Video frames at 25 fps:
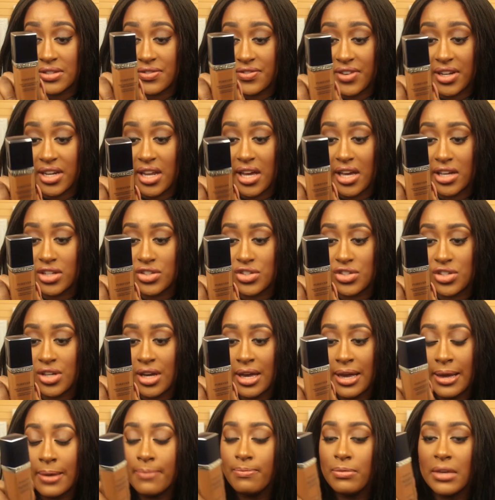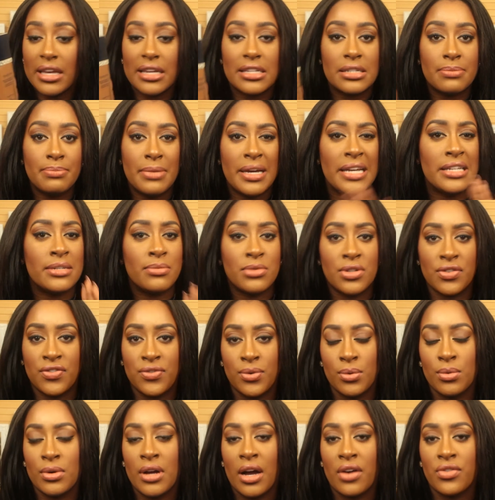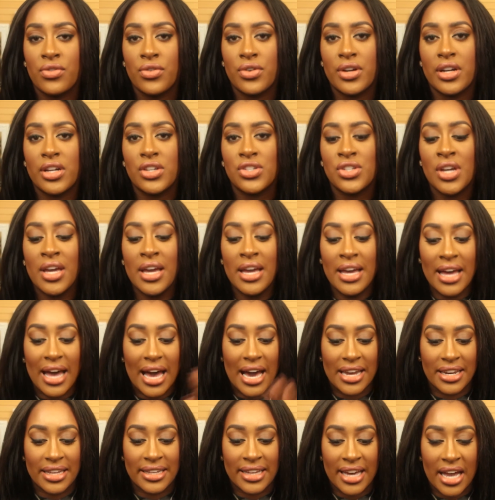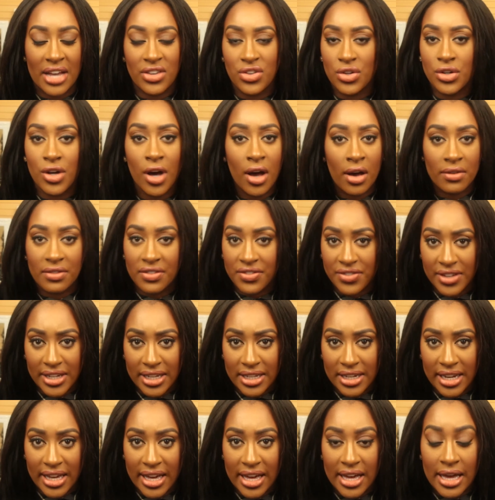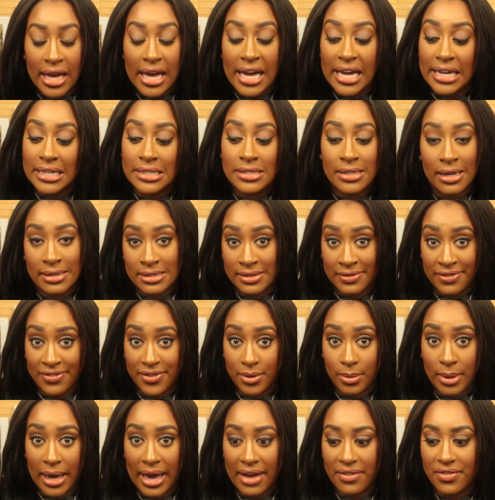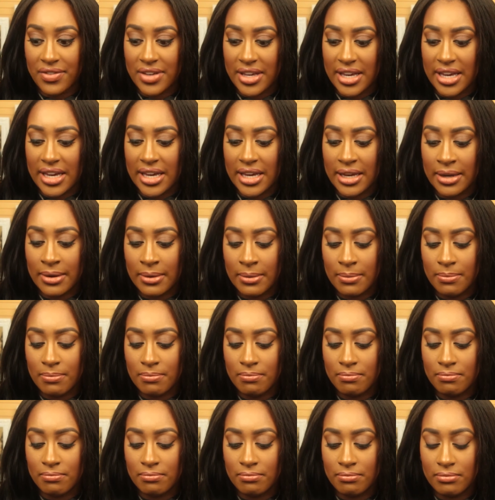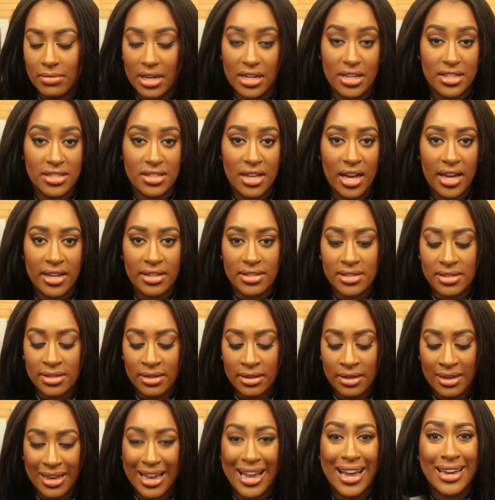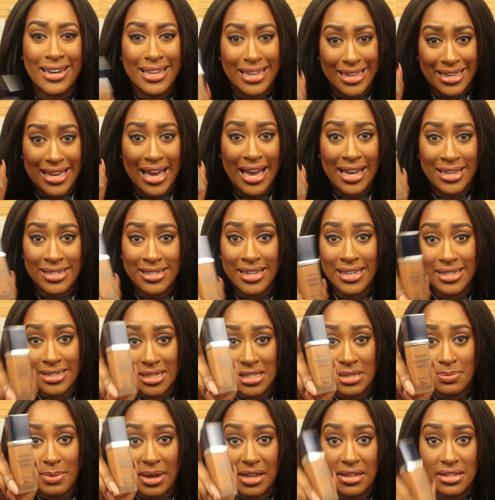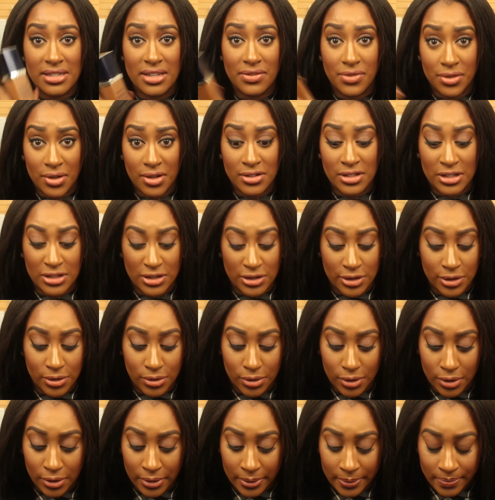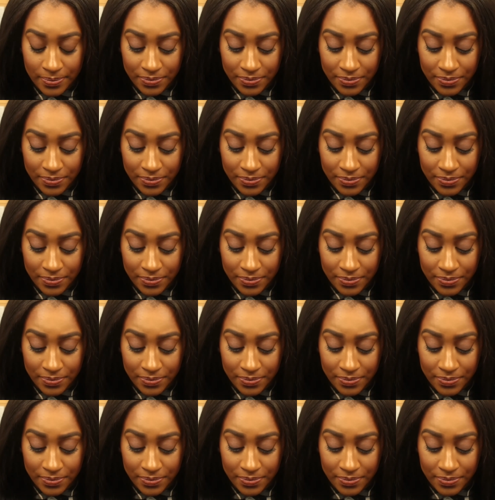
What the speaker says: finish. It's medium to full coverage, and again, you can't feel it. It doesn't feel heavy, and it's nice. And yes, it's expensive because it's Dior.